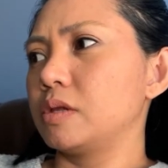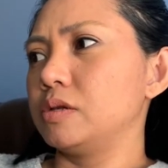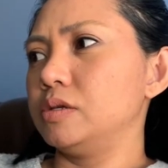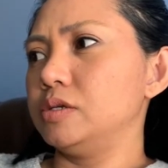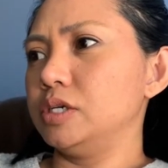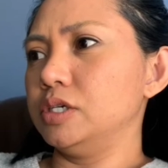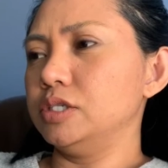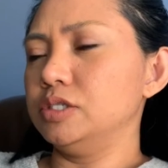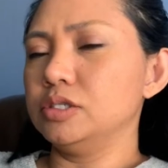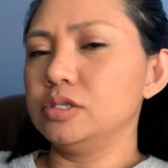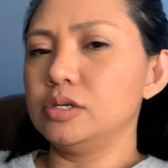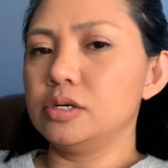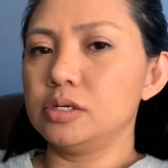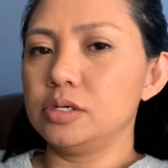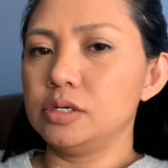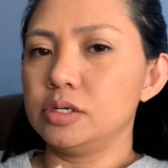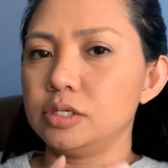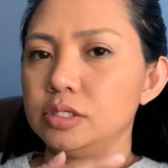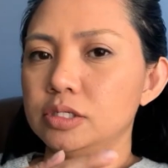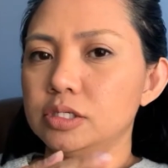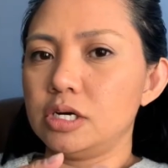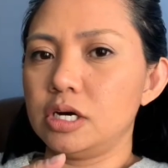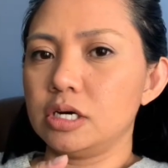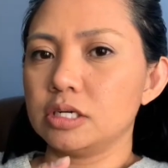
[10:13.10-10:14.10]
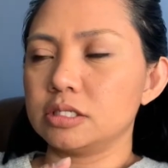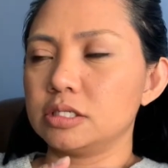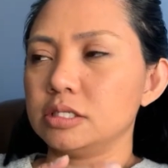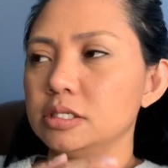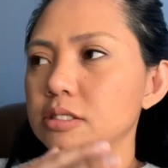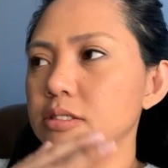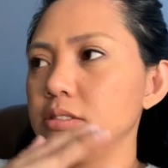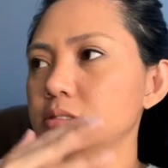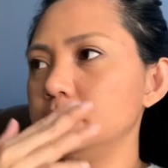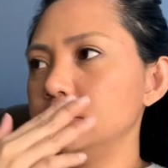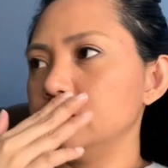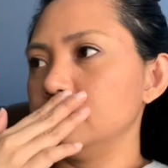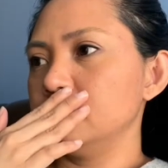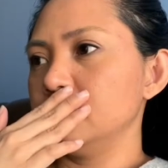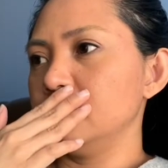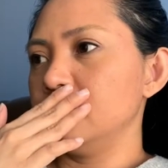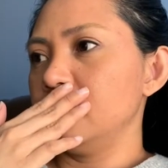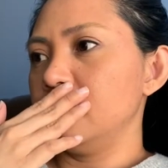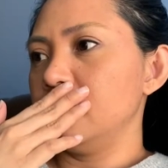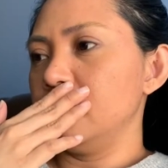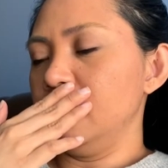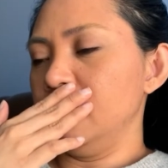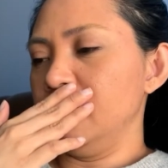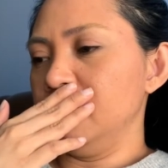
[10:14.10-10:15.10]
try to go to your doctor
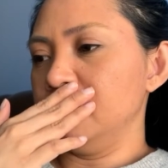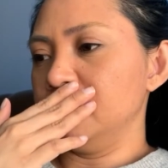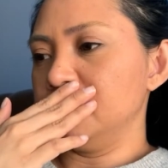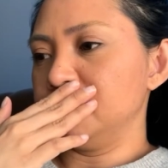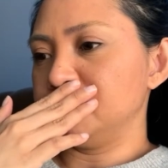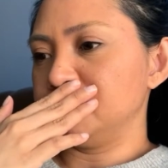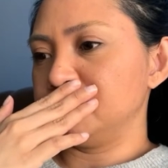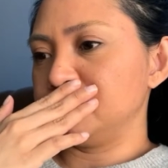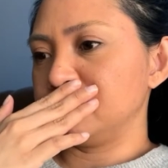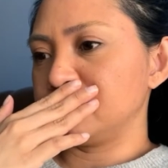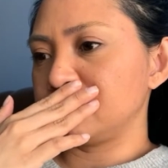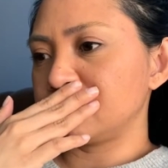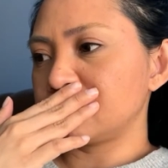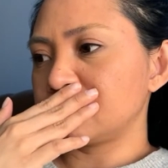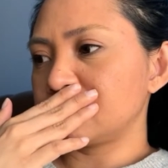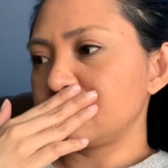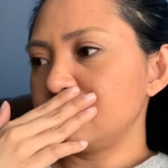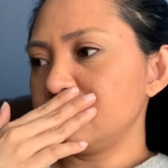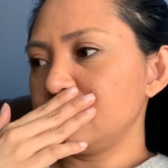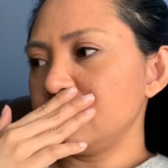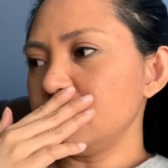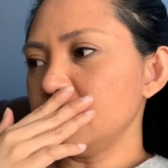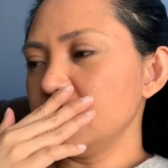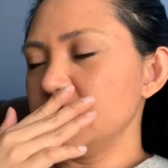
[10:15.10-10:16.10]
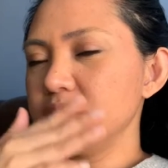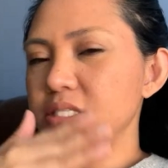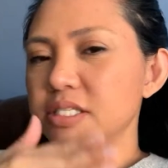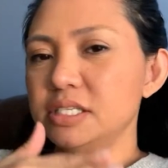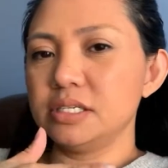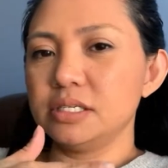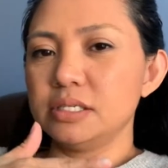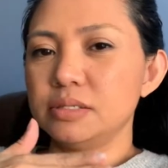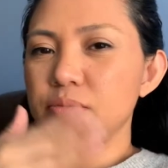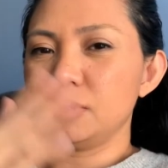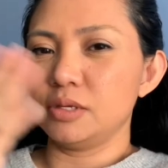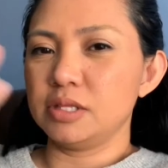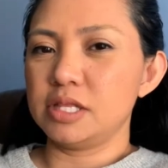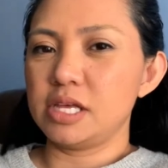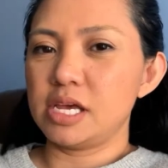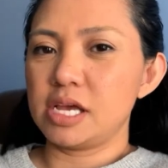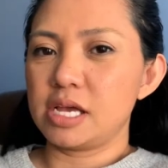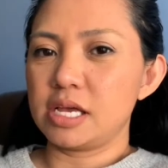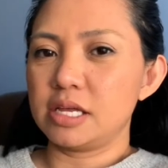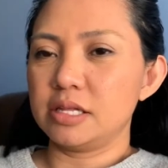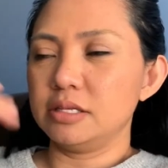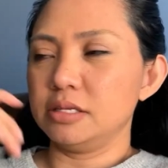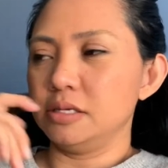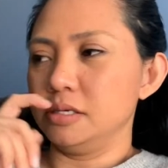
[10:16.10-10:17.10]
and see what they
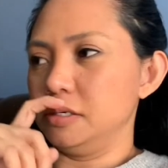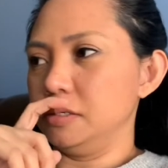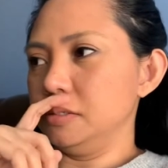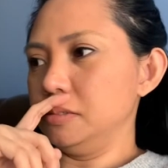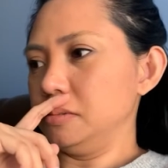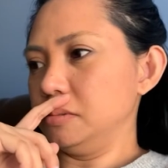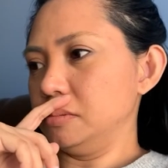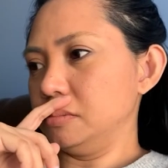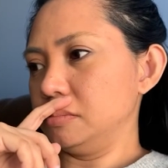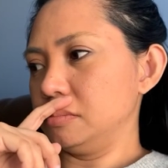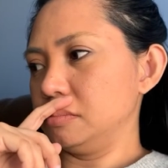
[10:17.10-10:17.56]
can do.